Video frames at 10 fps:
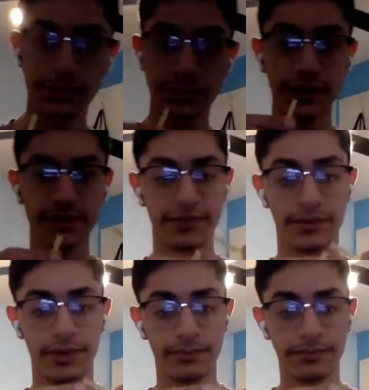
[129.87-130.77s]
two ends of
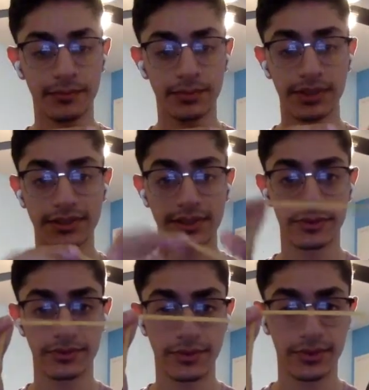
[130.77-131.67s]
them, two ends
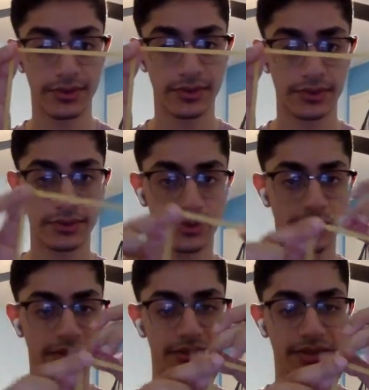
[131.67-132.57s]
of this 2
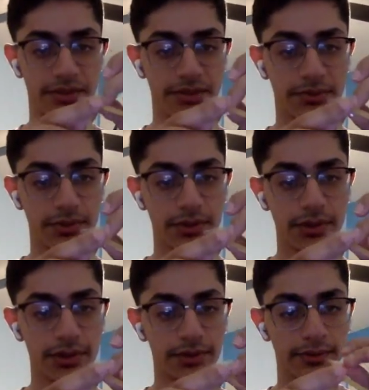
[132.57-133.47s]
strands that you just
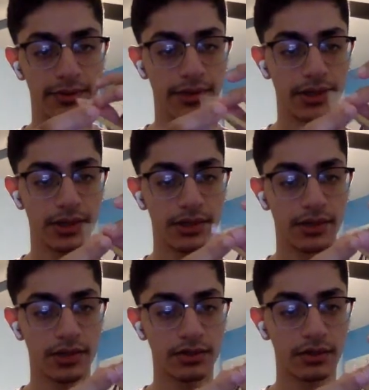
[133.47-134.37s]
broke.
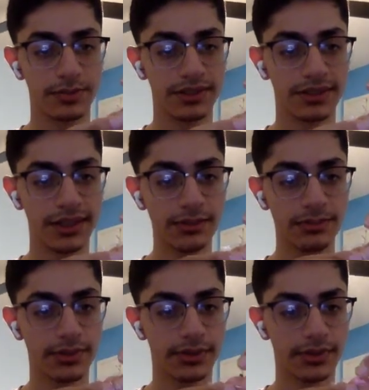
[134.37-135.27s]
Grab a piece of
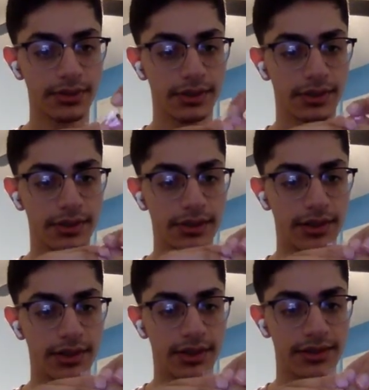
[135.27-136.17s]
tape
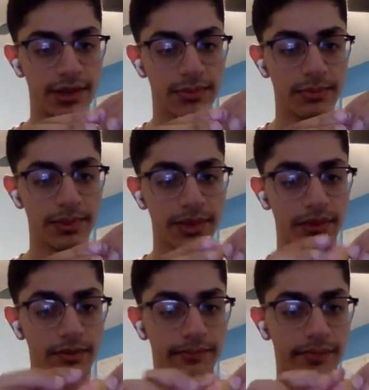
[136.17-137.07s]
and tape them together.